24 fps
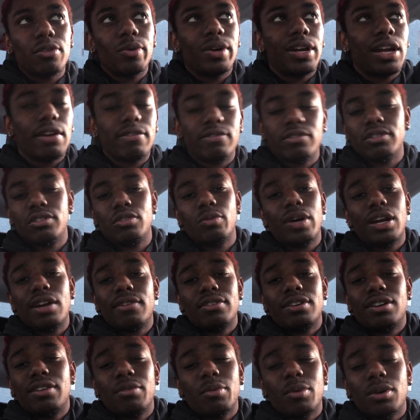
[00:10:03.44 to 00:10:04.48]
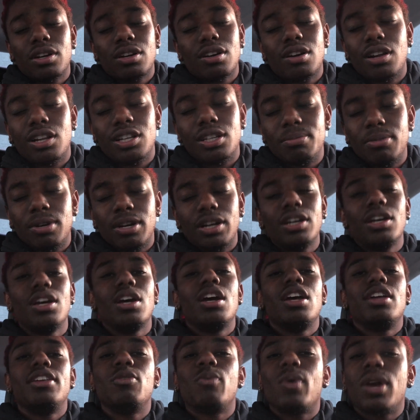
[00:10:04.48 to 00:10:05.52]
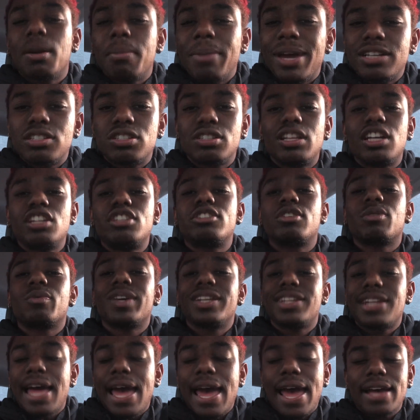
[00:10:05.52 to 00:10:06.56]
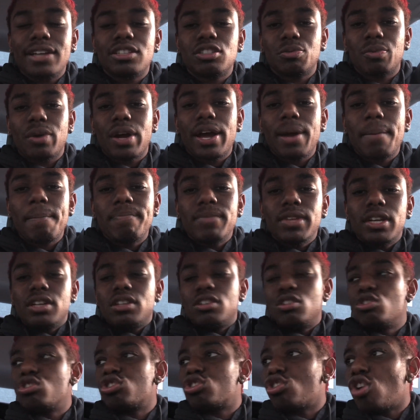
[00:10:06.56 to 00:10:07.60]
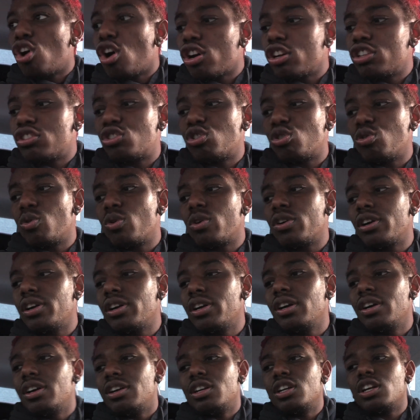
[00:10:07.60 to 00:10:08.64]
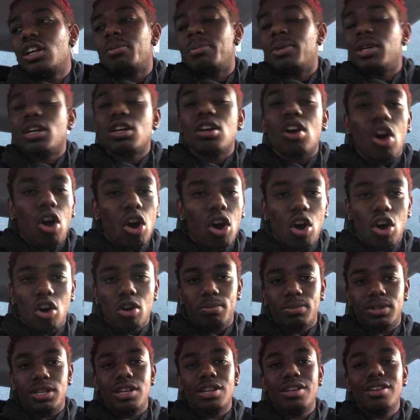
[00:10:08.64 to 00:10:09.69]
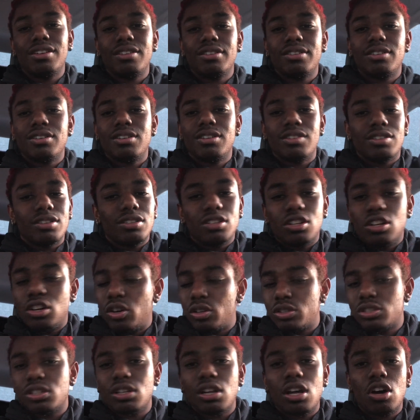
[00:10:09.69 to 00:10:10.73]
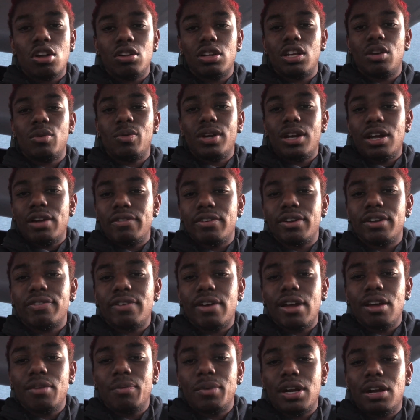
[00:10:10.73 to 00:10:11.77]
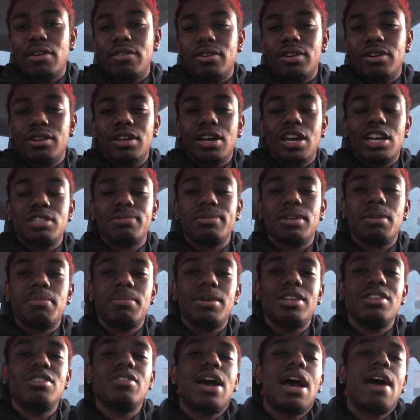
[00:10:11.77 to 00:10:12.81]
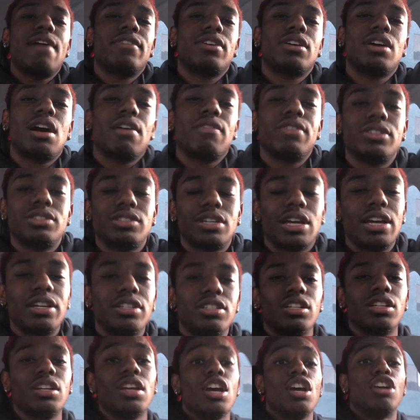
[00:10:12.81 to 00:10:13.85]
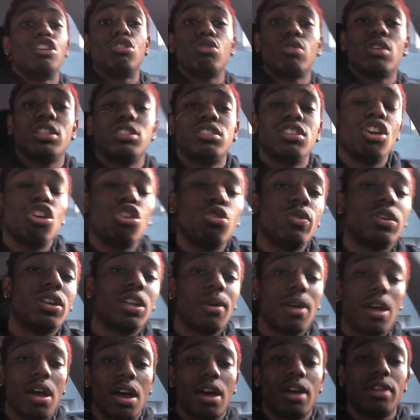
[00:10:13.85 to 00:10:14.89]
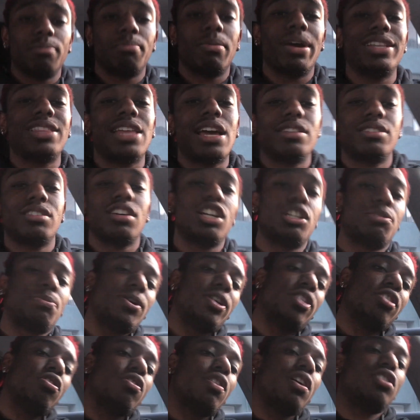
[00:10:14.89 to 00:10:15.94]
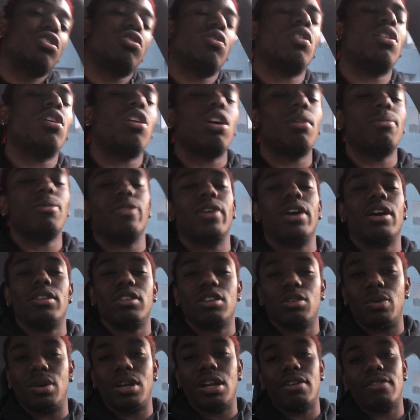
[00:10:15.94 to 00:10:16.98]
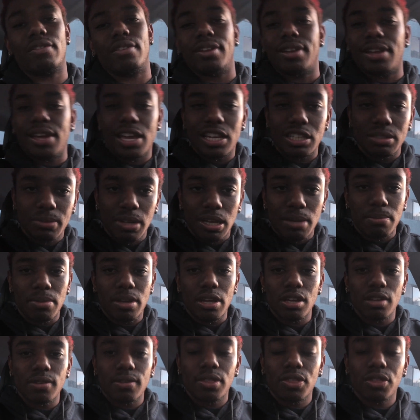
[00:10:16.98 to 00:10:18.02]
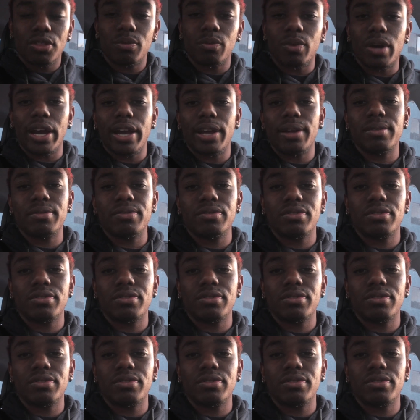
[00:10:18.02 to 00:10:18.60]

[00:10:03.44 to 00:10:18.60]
whatever. You whatever you want to call it, bro. You want to make sure that you're relaxed, right? You're just talking to her, you know what I mean, calmly, you know, slowly, whatever the, whatever the case may be. You having conversation. You continuing to uh, break that touch barrier. You got your arm around her, whatever the case may be, right?